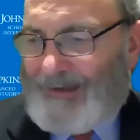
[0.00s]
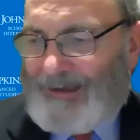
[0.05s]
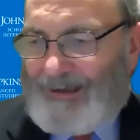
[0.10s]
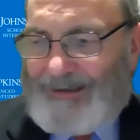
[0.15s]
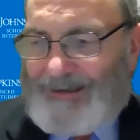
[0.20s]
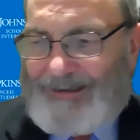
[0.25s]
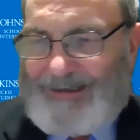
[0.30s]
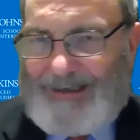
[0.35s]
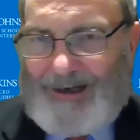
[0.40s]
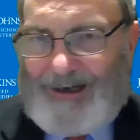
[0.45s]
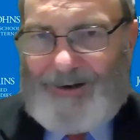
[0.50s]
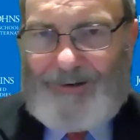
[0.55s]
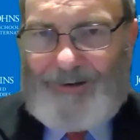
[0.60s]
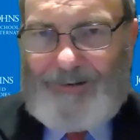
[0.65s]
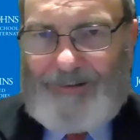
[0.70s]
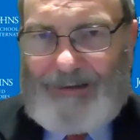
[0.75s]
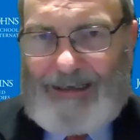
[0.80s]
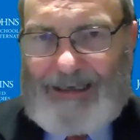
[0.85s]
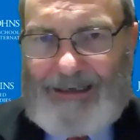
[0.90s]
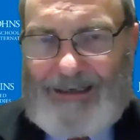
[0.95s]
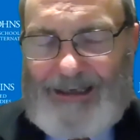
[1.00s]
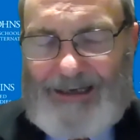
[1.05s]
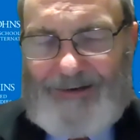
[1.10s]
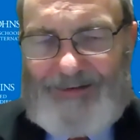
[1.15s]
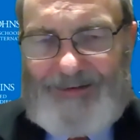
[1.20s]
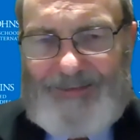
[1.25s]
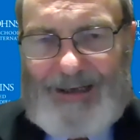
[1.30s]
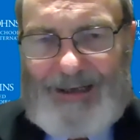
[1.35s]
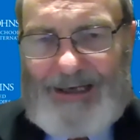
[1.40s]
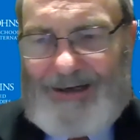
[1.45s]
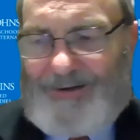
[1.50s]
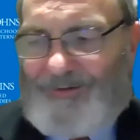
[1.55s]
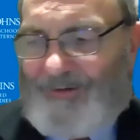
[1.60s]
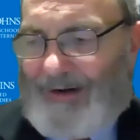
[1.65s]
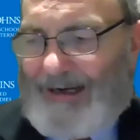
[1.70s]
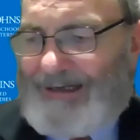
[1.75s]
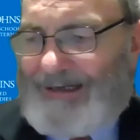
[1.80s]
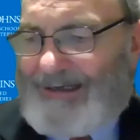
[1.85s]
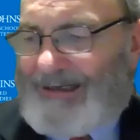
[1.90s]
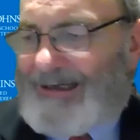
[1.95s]
So it gives me a
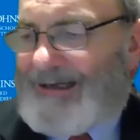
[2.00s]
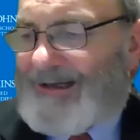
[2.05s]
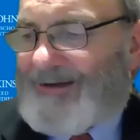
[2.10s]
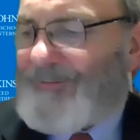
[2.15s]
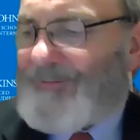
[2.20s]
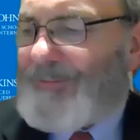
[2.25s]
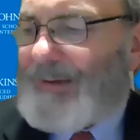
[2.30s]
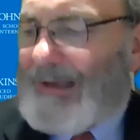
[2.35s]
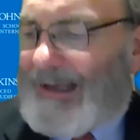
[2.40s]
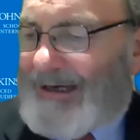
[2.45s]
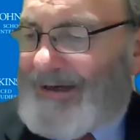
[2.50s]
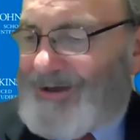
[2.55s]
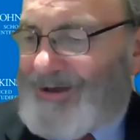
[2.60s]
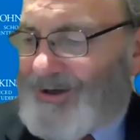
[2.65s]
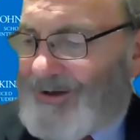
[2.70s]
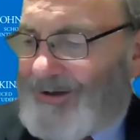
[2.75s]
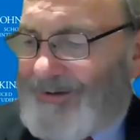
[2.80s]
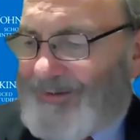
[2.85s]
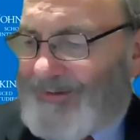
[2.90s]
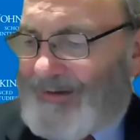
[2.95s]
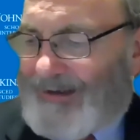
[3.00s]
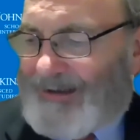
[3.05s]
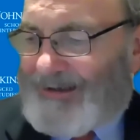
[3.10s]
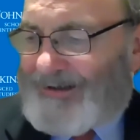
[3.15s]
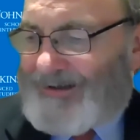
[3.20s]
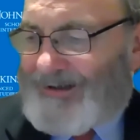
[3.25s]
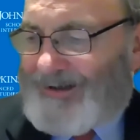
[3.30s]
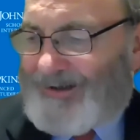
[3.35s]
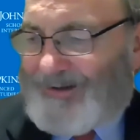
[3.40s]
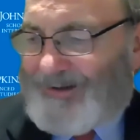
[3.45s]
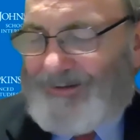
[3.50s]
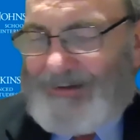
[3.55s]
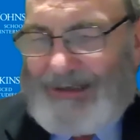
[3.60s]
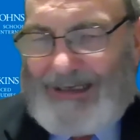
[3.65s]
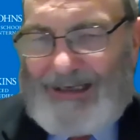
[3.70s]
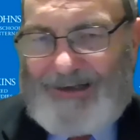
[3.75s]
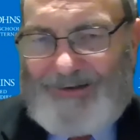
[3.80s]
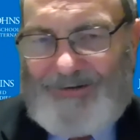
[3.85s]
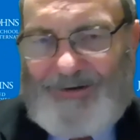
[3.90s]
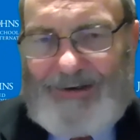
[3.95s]
great deal of pleasure to
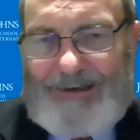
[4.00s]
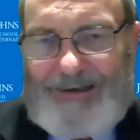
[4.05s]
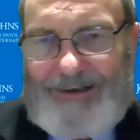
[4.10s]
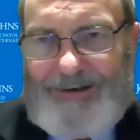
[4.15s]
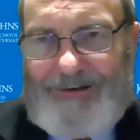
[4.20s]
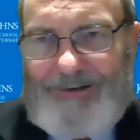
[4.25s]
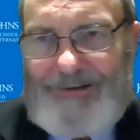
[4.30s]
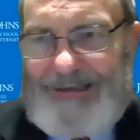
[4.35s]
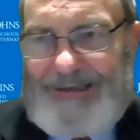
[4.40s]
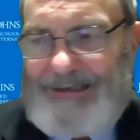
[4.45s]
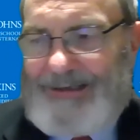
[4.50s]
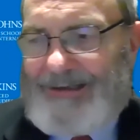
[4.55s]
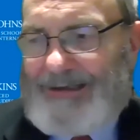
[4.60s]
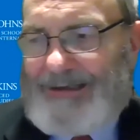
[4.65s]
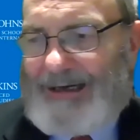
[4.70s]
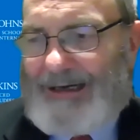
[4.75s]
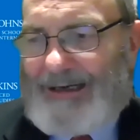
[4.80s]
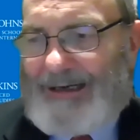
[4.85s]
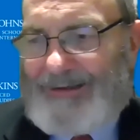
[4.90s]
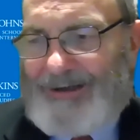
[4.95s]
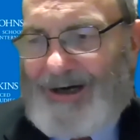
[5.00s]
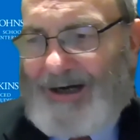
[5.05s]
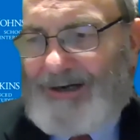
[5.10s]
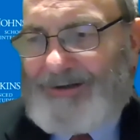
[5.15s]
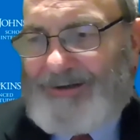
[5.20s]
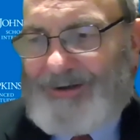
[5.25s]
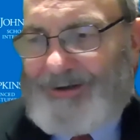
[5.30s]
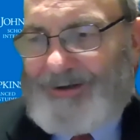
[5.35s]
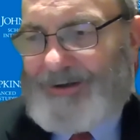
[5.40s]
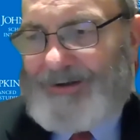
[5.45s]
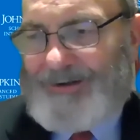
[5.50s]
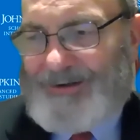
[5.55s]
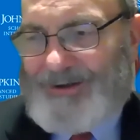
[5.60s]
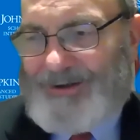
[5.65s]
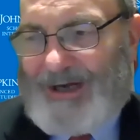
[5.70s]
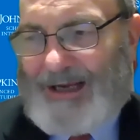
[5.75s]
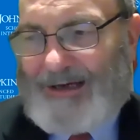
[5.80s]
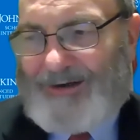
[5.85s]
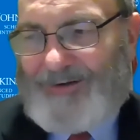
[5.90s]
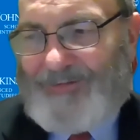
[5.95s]
introduce Dr.
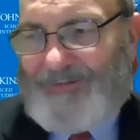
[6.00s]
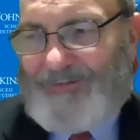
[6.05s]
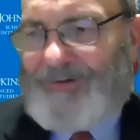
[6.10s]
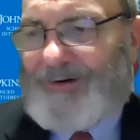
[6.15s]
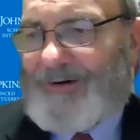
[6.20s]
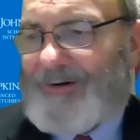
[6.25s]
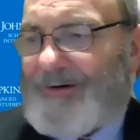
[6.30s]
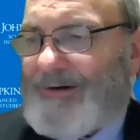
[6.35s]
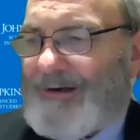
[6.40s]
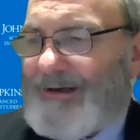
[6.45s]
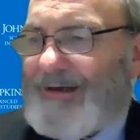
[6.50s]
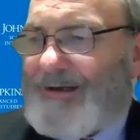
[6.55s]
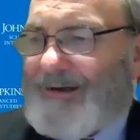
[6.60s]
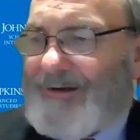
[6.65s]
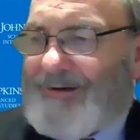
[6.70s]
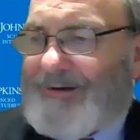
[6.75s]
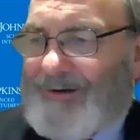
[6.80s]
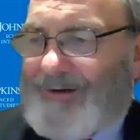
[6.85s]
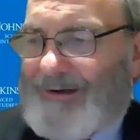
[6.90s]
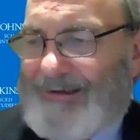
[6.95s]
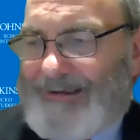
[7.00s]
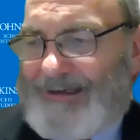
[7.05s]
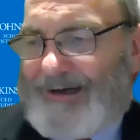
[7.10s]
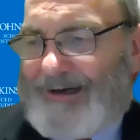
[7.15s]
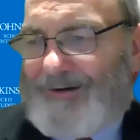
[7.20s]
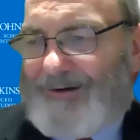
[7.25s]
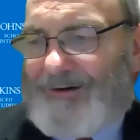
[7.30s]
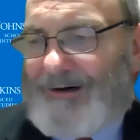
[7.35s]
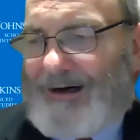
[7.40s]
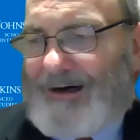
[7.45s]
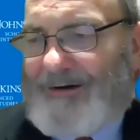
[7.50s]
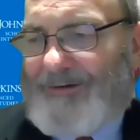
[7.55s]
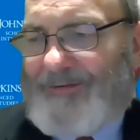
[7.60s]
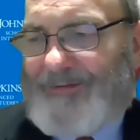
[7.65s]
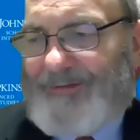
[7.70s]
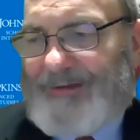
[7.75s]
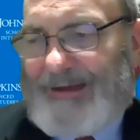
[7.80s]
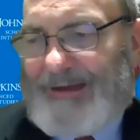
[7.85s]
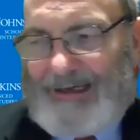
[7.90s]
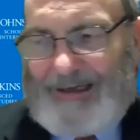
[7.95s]
Jennifer Nuzzo
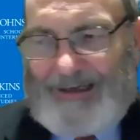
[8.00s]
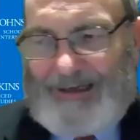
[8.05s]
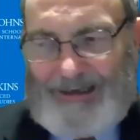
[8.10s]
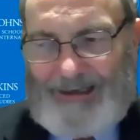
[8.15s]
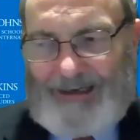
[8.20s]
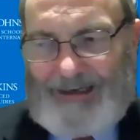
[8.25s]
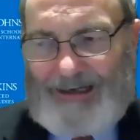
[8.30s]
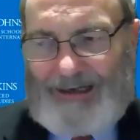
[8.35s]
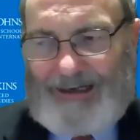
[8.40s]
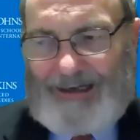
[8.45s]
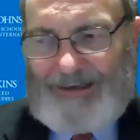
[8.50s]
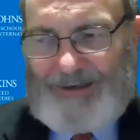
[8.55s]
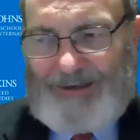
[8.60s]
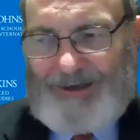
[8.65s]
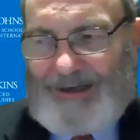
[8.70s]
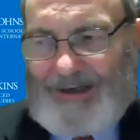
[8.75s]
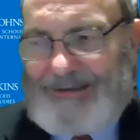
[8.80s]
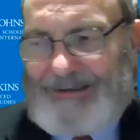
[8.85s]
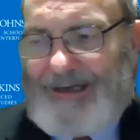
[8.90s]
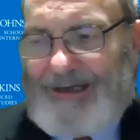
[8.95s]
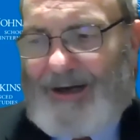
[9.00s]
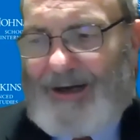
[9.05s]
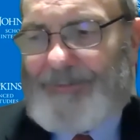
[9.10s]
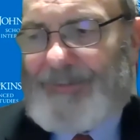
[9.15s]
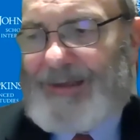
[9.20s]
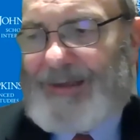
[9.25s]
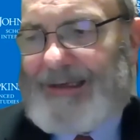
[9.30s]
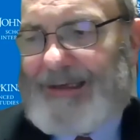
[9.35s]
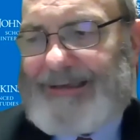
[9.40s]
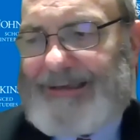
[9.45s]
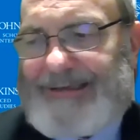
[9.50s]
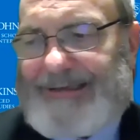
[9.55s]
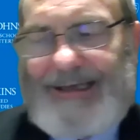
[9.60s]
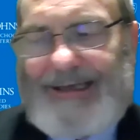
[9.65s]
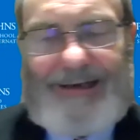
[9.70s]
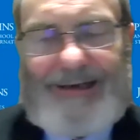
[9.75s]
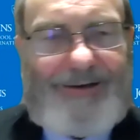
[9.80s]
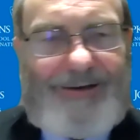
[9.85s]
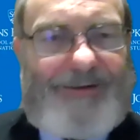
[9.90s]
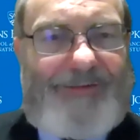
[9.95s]
of the Johns Hopkins
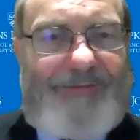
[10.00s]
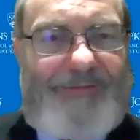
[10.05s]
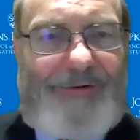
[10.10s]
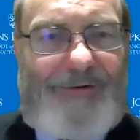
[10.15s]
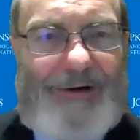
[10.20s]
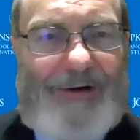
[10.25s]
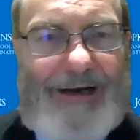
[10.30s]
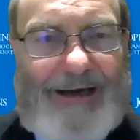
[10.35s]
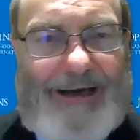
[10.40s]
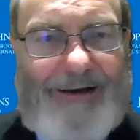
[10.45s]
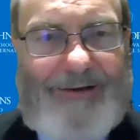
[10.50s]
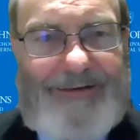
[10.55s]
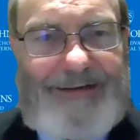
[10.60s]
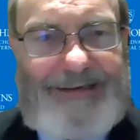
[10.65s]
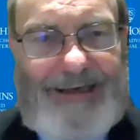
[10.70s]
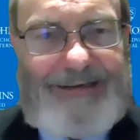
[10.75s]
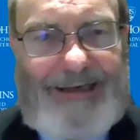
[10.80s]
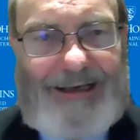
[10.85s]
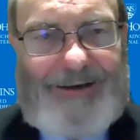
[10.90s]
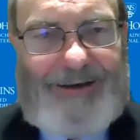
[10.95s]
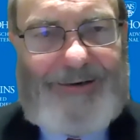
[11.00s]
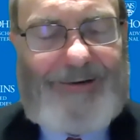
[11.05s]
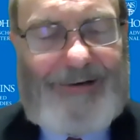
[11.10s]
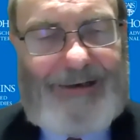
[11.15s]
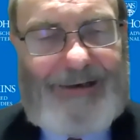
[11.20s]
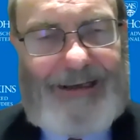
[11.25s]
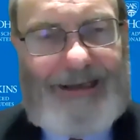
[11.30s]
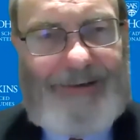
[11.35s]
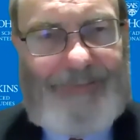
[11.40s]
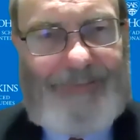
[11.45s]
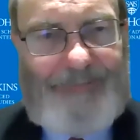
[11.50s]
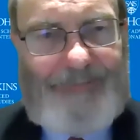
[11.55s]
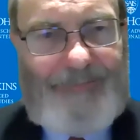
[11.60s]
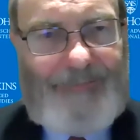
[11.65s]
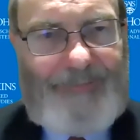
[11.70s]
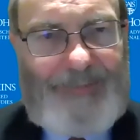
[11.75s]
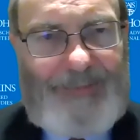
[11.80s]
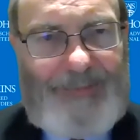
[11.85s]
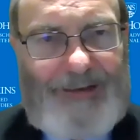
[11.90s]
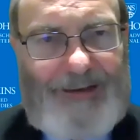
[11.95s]
Center for Health Security.
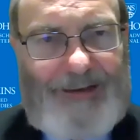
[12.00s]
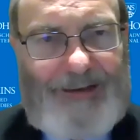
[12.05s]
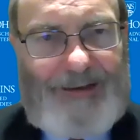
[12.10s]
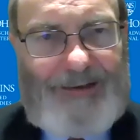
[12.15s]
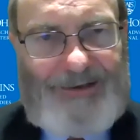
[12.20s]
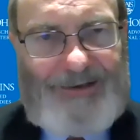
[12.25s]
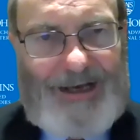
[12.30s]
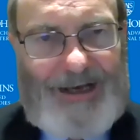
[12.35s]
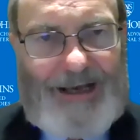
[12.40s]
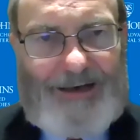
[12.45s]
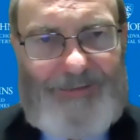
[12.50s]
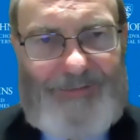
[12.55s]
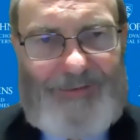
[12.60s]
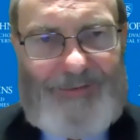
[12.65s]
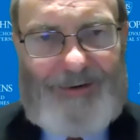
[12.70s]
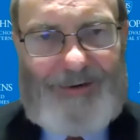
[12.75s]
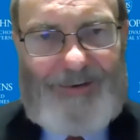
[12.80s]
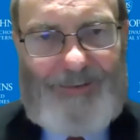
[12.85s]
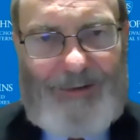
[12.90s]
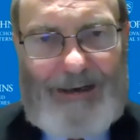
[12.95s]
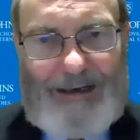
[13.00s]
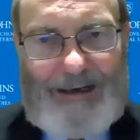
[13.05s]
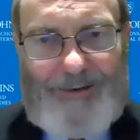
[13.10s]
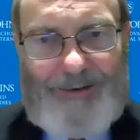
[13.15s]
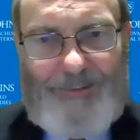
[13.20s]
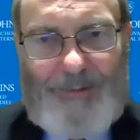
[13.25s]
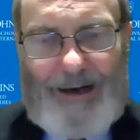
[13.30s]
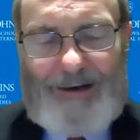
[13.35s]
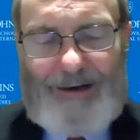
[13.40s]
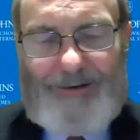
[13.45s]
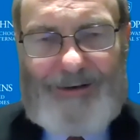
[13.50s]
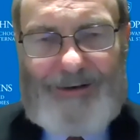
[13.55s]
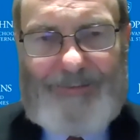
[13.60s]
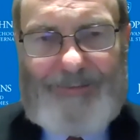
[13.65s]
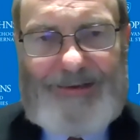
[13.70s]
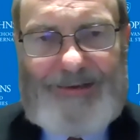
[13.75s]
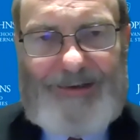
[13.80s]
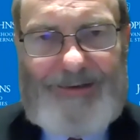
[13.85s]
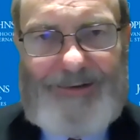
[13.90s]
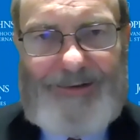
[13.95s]
Jennifer, welcome
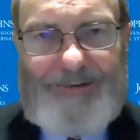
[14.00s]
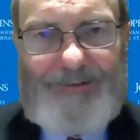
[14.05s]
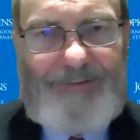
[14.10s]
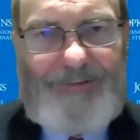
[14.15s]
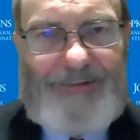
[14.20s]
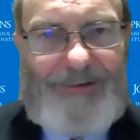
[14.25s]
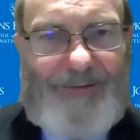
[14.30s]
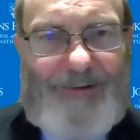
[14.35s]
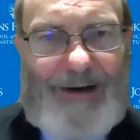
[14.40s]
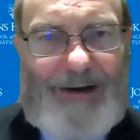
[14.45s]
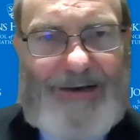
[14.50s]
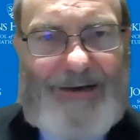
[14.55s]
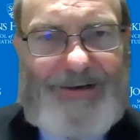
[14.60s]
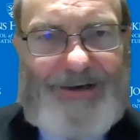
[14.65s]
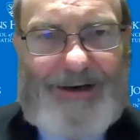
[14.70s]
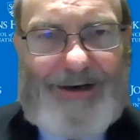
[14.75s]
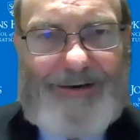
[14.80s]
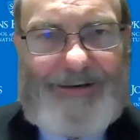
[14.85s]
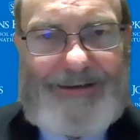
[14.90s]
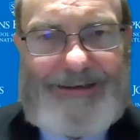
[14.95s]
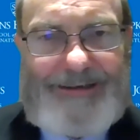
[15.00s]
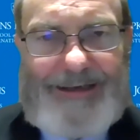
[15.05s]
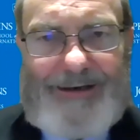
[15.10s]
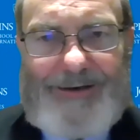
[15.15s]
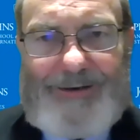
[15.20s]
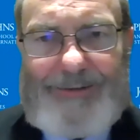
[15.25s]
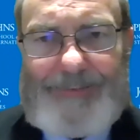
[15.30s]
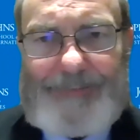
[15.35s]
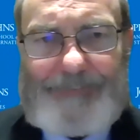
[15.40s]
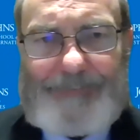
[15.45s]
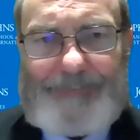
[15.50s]
to the Reischauer Center.